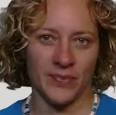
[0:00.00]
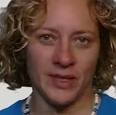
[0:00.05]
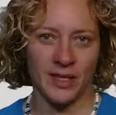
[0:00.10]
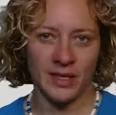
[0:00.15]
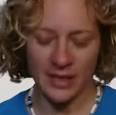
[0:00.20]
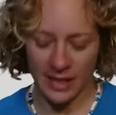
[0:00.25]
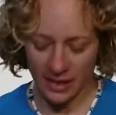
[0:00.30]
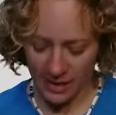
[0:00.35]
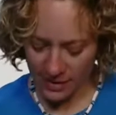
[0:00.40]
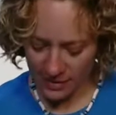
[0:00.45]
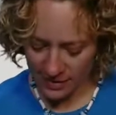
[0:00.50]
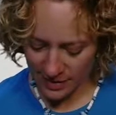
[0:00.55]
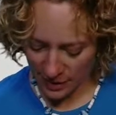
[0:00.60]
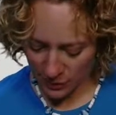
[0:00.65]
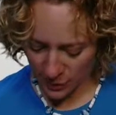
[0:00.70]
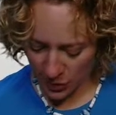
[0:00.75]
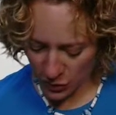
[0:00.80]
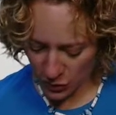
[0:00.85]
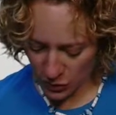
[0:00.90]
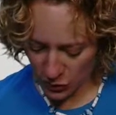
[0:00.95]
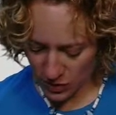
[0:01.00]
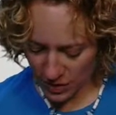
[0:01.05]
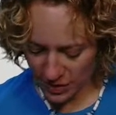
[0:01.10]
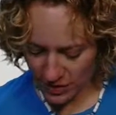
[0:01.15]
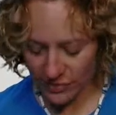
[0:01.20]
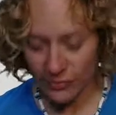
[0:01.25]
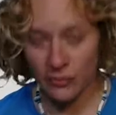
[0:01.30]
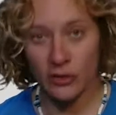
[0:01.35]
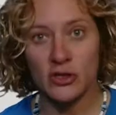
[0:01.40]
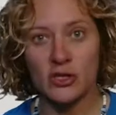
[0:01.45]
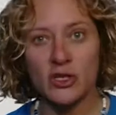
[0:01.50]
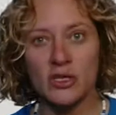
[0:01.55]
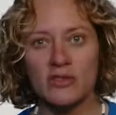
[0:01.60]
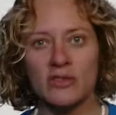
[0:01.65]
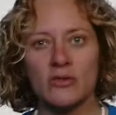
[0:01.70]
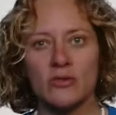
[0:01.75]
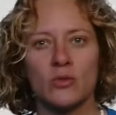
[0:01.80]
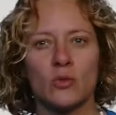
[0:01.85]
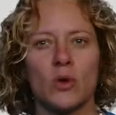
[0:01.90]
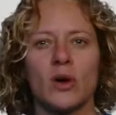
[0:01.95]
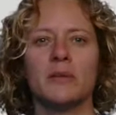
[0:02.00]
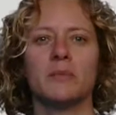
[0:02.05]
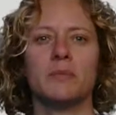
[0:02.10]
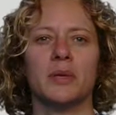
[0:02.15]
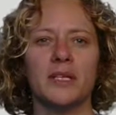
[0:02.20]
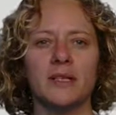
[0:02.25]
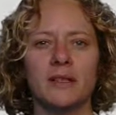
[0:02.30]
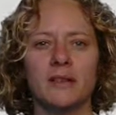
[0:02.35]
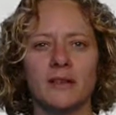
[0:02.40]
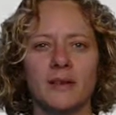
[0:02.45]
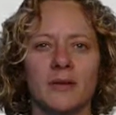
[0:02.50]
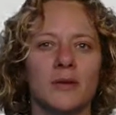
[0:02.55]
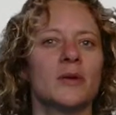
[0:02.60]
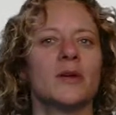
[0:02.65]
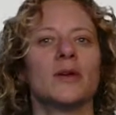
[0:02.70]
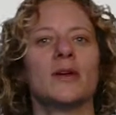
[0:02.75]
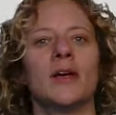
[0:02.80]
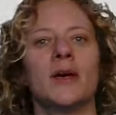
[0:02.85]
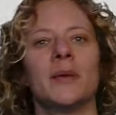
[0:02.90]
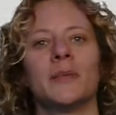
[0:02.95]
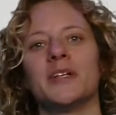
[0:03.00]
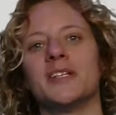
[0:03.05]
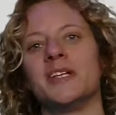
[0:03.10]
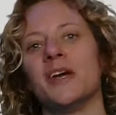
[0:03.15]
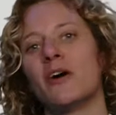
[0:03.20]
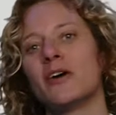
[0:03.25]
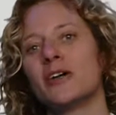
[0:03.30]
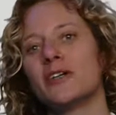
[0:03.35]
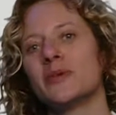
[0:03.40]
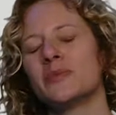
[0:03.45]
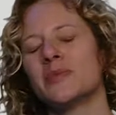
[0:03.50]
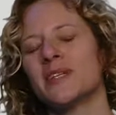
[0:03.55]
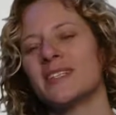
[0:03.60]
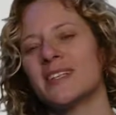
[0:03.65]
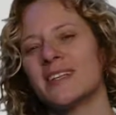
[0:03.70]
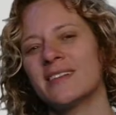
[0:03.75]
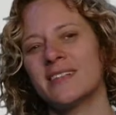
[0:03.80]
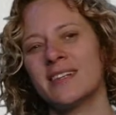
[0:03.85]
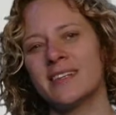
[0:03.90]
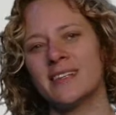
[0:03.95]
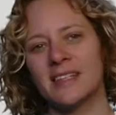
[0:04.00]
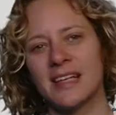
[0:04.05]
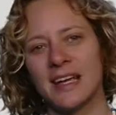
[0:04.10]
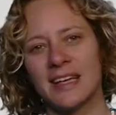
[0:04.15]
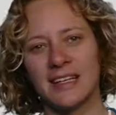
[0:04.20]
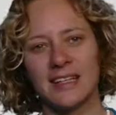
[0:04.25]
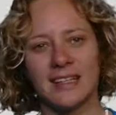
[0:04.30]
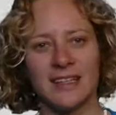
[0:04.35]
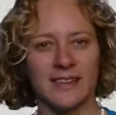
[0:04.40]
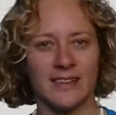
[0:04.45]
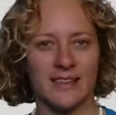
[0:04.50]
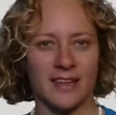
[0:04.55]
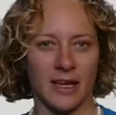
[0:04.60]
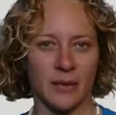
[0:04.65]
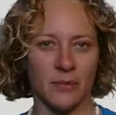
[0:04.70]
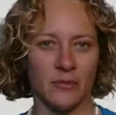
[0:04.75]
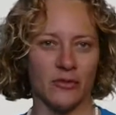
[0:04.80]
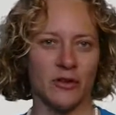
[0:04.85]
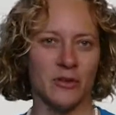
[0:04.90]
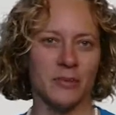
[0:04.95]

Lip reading: That is, they will do this for just one bit, but the argument is exactly the same for